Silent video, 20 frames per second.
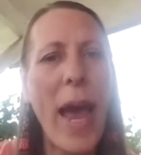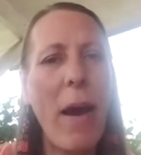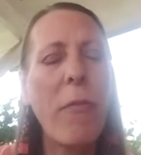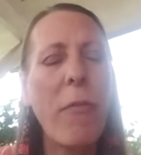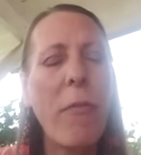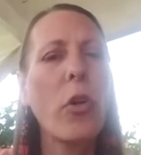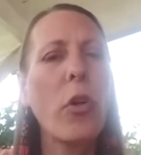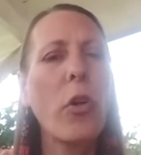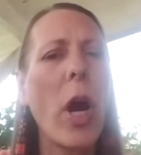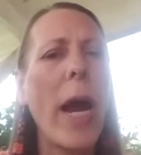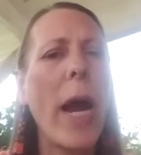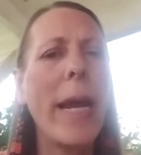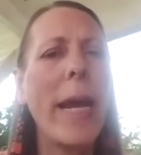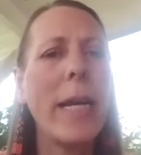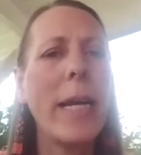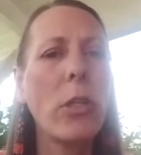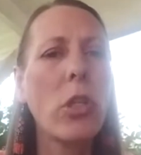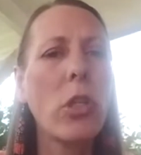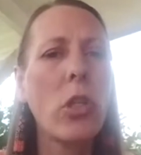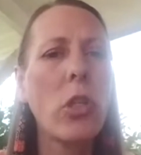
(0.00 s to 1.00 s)
after I
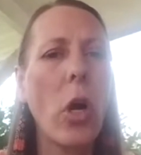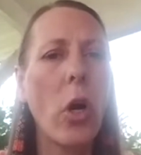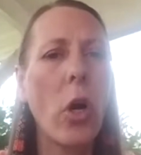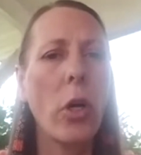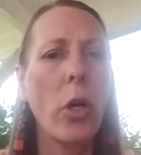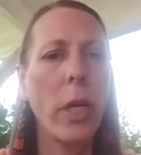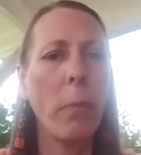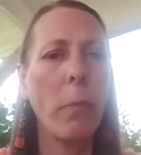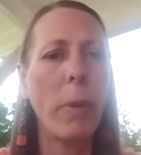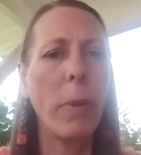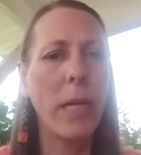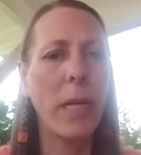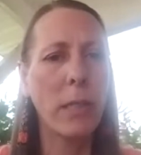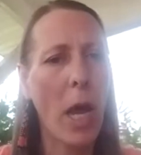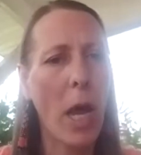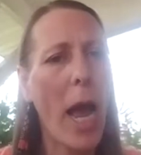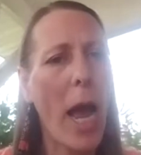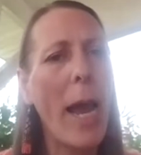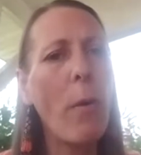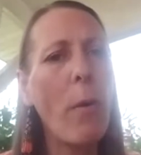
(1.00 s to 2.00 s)
had started because
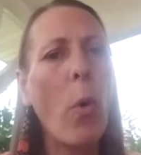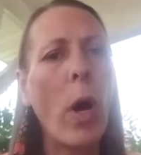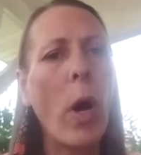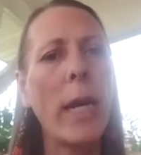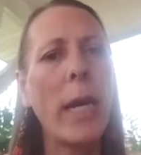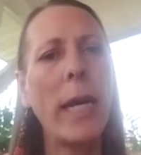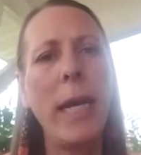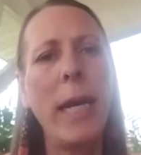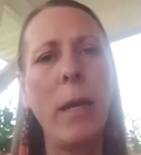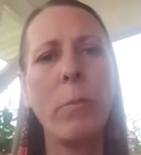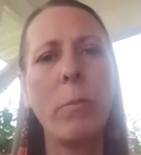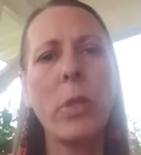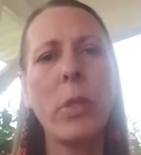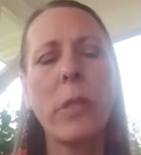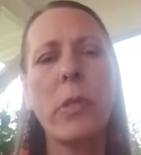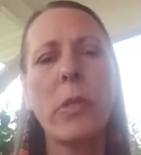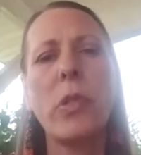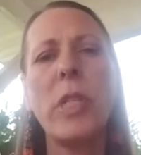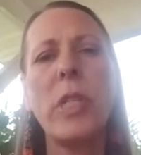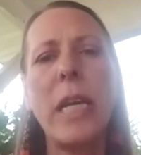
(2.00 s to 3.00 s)
I wanted him to
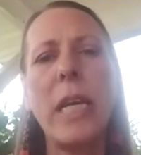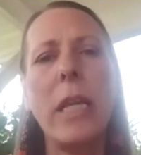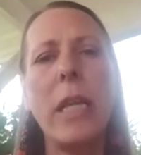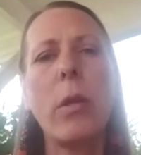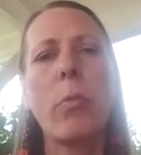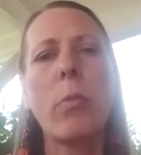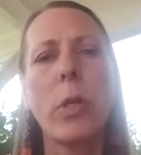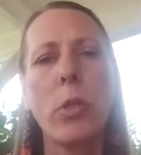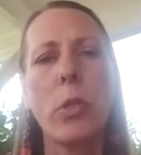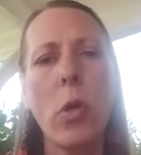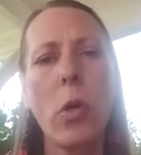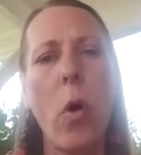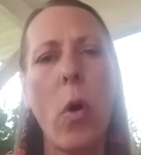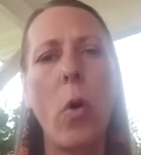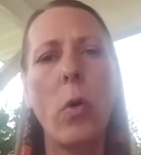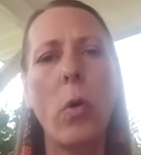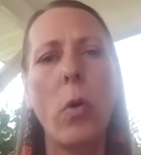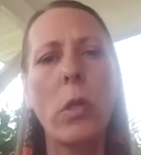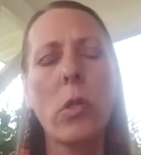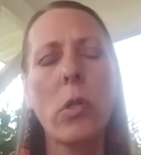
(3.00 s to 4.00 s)
see the
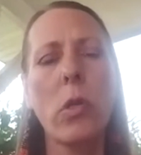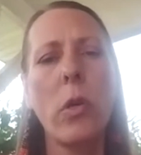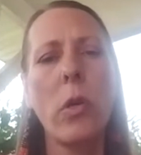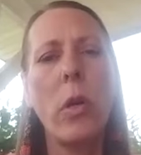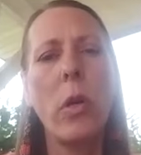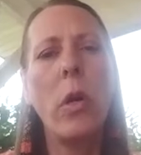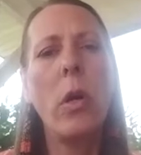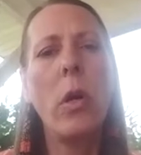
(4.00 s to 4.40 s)
results